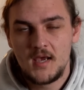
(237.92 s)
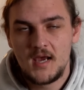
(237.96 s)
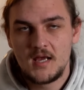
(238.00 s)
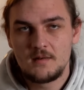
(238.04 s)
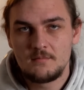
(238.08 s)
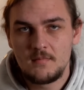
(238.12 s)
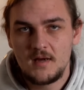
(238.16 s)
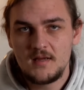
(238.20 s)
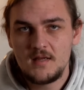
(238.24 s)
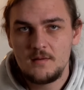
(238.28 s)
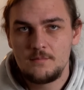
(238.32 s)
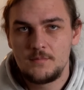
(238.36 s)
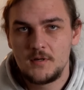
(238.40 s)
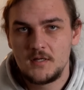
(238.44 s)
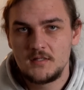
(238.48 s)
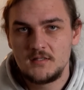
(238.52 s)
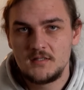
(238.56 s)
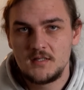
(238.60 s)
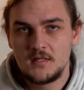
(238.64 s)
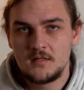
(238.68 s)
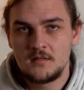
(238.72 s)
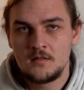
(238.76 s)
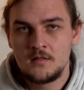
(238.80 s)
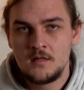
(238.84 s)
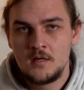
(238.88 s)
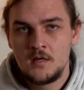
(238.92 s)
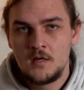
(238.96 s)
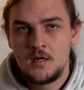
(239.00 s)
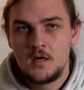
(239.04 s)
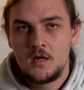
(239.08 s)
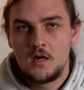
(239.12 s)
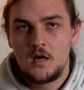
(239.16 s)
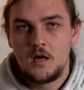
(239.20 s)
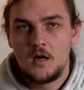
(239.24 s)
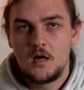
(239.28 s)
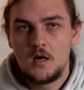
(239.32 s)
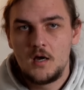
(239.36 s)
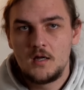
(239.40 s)
In my opinion,
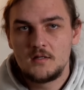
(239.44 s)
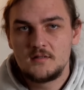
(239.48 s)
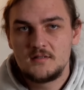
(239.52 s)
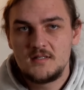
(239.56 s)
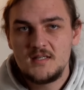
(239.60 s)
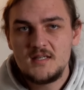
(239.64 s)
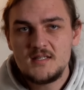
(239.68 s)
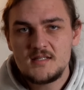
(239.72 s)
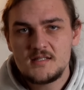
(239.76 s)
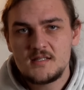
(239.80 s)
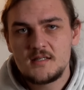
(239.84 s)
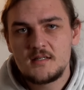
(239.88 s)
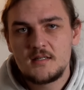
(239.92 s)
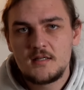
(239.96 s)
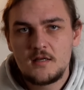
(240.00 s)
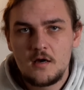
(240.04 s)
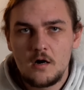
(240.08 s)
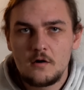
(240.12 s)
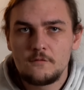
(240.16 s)
a decently